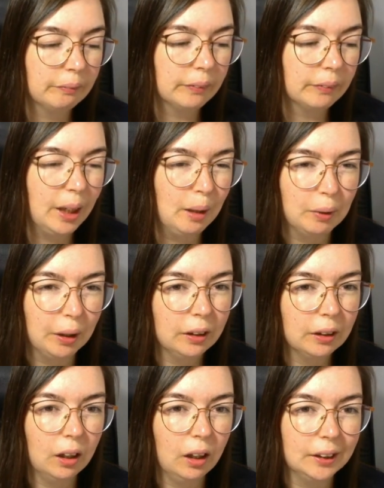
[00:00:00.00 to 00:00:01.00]
Yeah, but
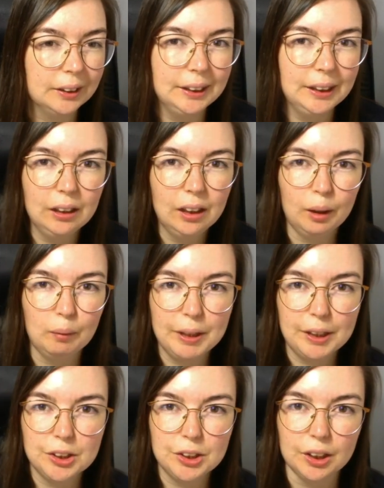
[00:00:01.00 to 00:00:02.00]
I see like
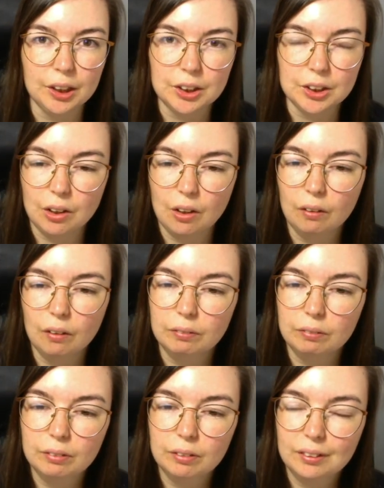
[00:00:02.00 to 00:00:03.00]
pictures of
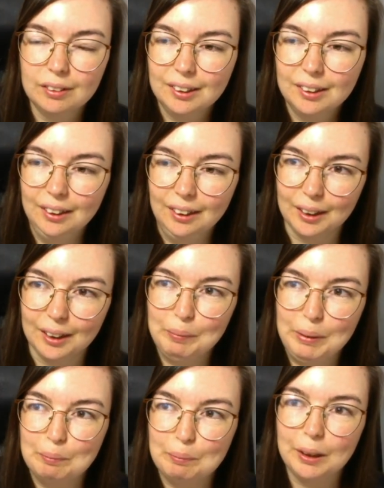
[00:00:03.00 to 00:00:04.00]
like
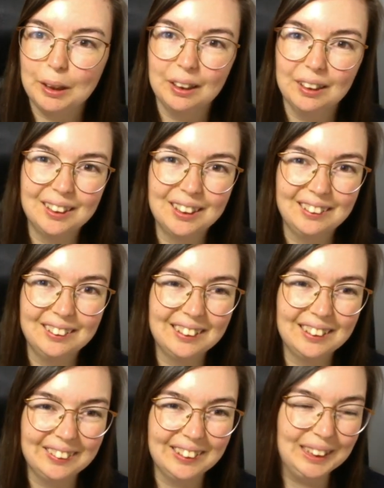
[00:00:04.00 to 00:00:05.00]
people,
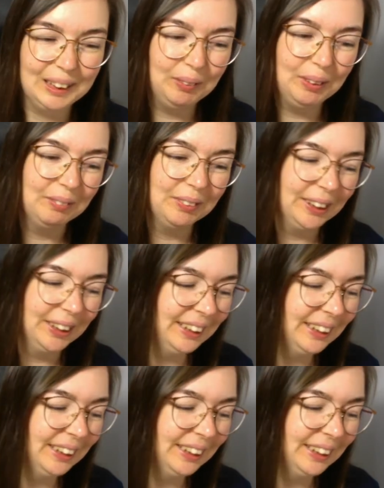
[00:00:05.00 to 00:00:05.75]
crazy people